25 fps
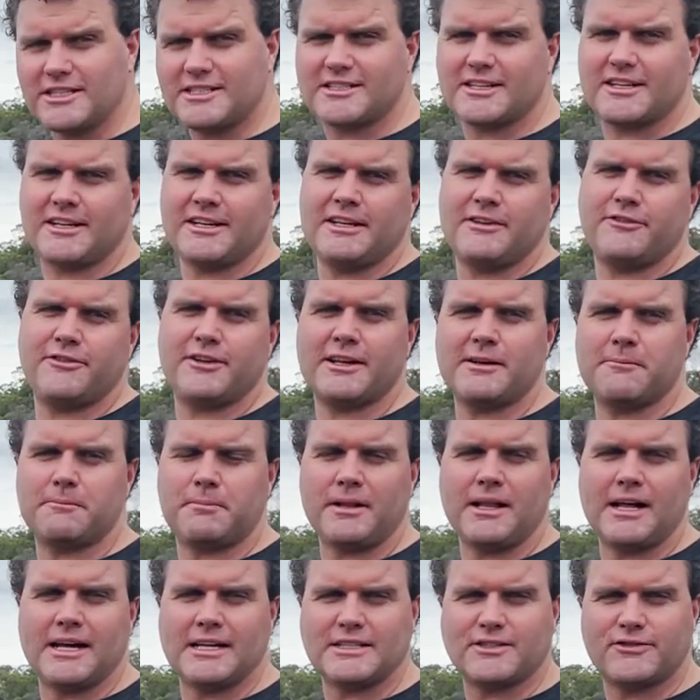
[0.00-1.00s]
significant
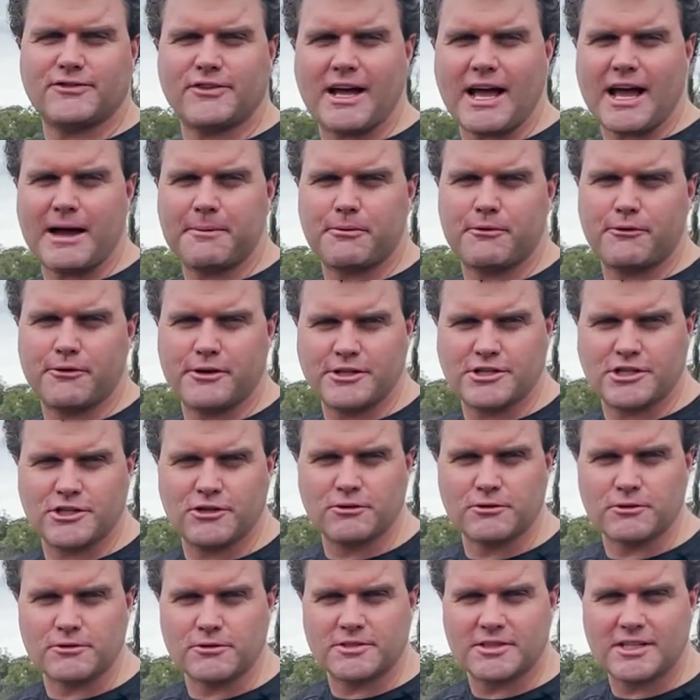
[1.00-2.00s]
place for
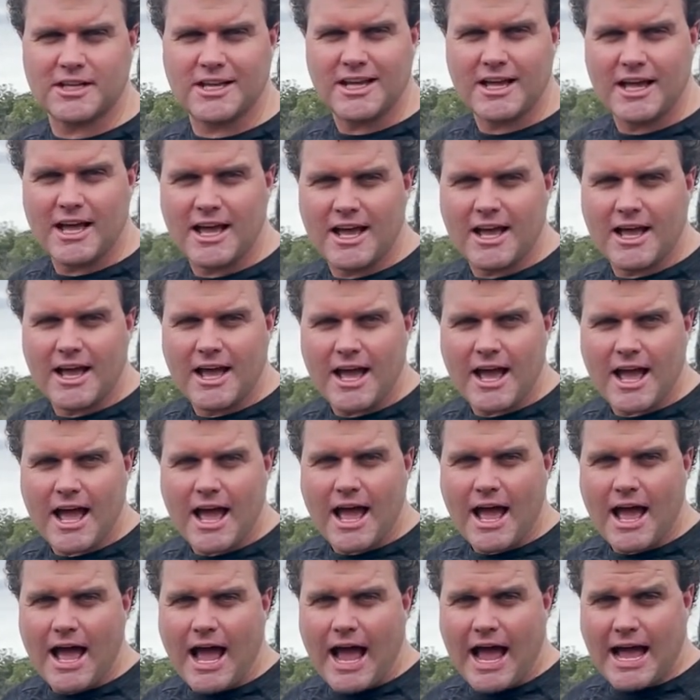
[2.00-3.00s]
Aboriginals.
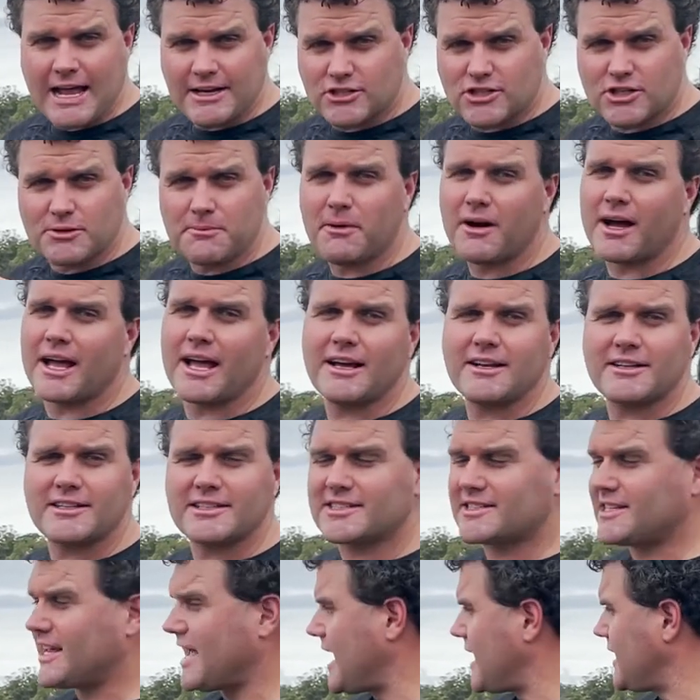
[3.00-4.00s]
And to my
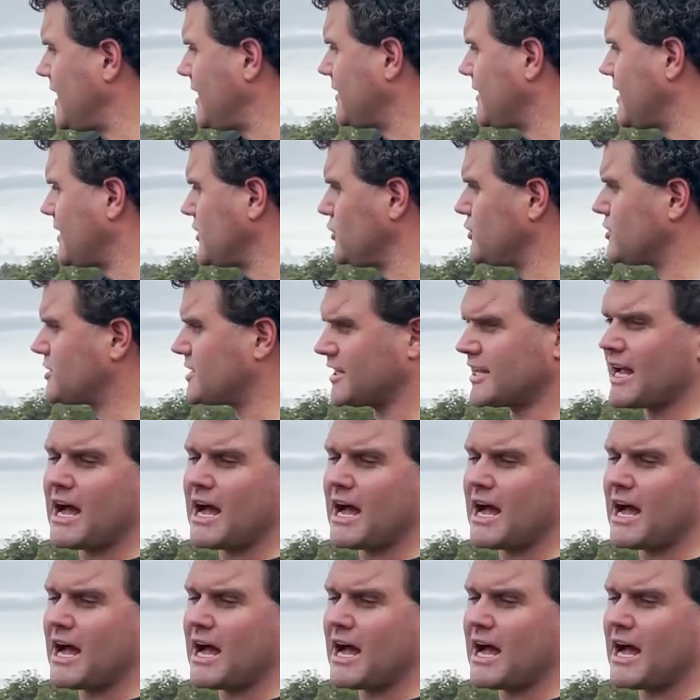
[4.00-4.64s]
understanding, they used to